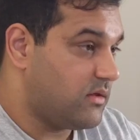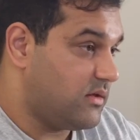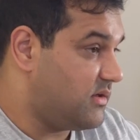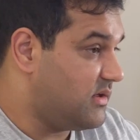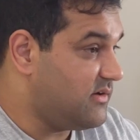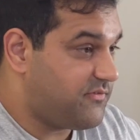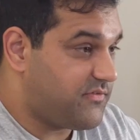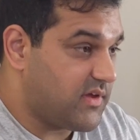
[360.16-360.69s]

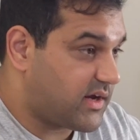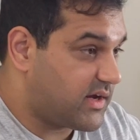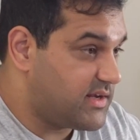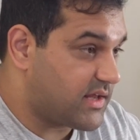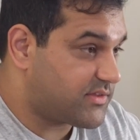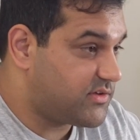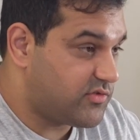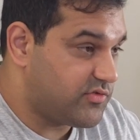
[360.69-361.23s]
If the
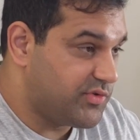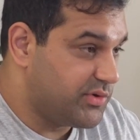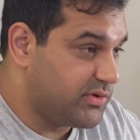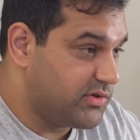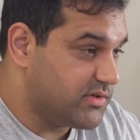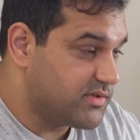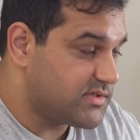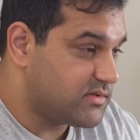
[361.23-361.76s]
connected
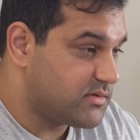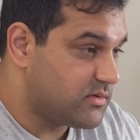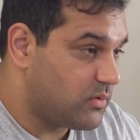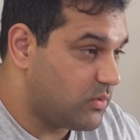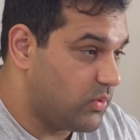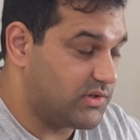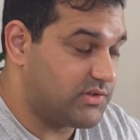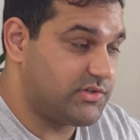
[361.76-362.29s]
rules
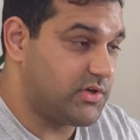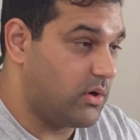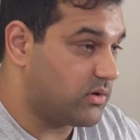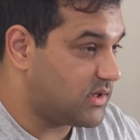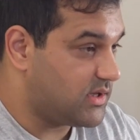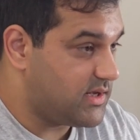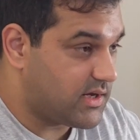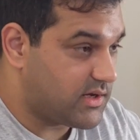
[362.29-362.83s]
were
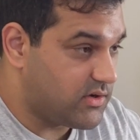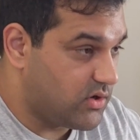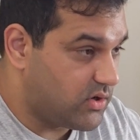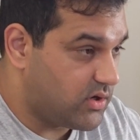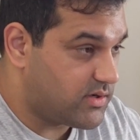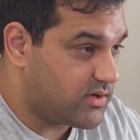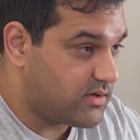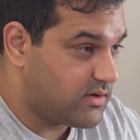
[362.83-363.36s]
totally
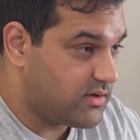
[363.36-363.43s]
ignored